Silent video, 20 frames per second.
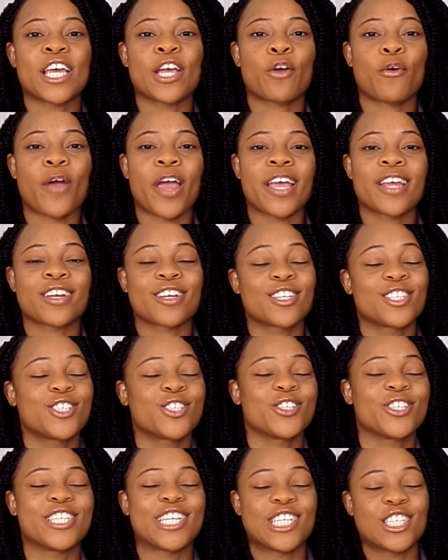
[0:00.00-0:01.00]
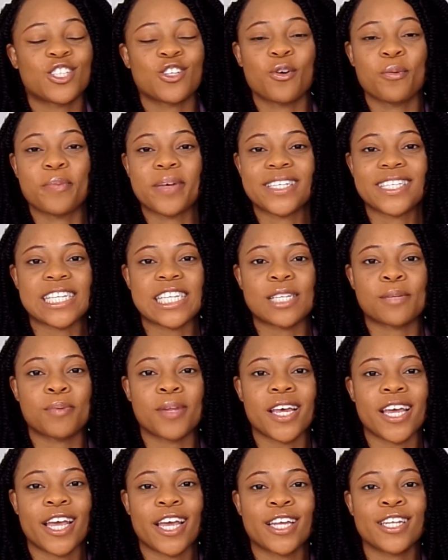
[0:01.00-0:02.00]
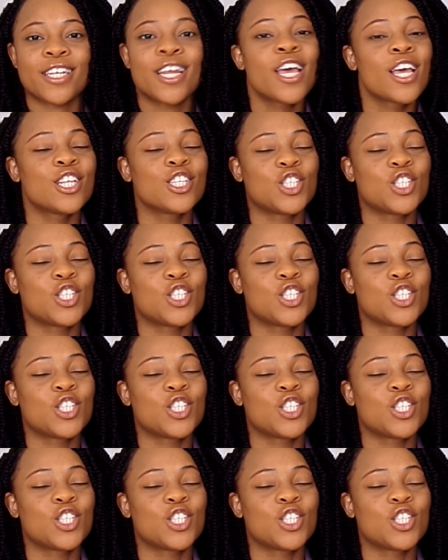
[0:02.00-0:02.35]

in creating a traditional business plan